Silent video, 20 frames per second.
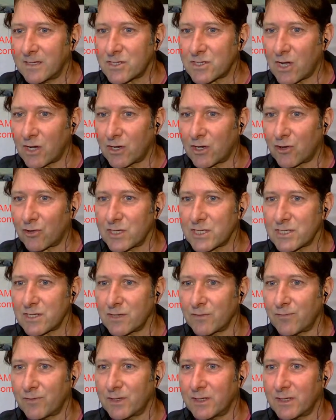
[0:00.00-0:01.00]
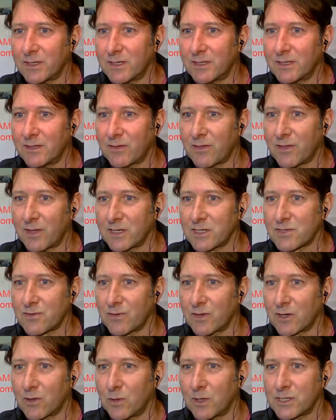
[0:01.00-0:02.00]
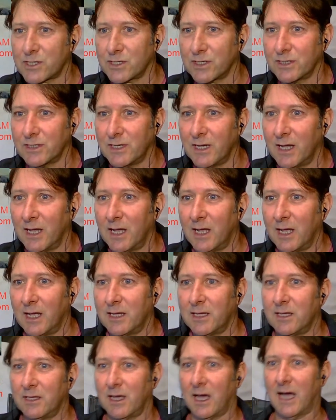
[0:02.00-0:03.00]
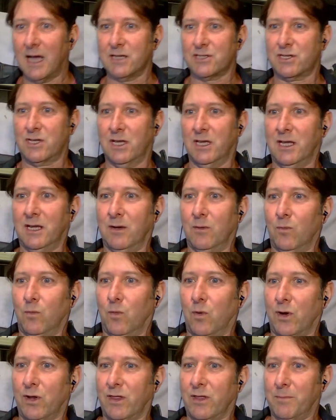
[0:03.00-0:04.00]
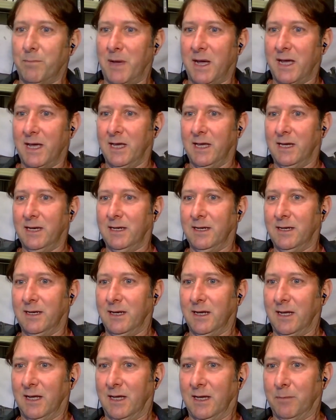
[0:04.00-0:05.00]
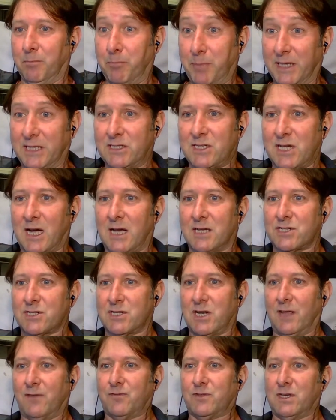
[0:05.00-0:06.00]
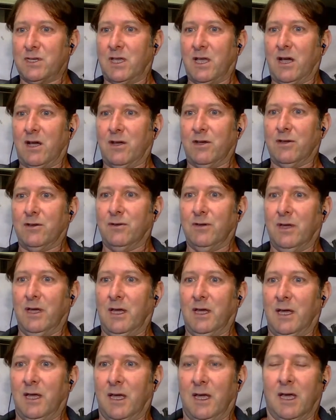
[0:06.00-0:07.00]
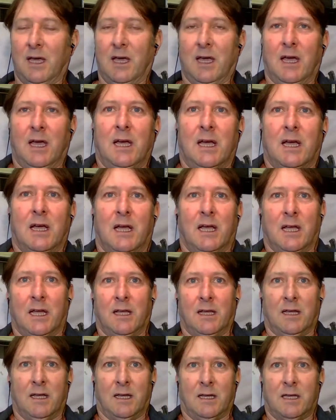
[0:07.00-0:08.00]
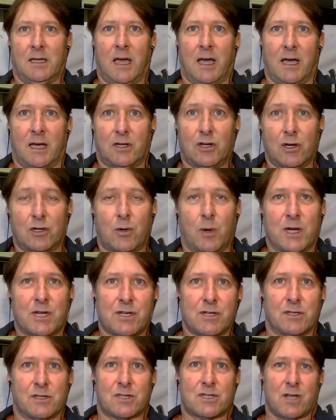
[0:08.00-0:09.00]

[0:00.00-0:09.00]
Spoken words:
So Christopher, thanks for the question, asking what are the main big tasks left to go. Yeah, good question.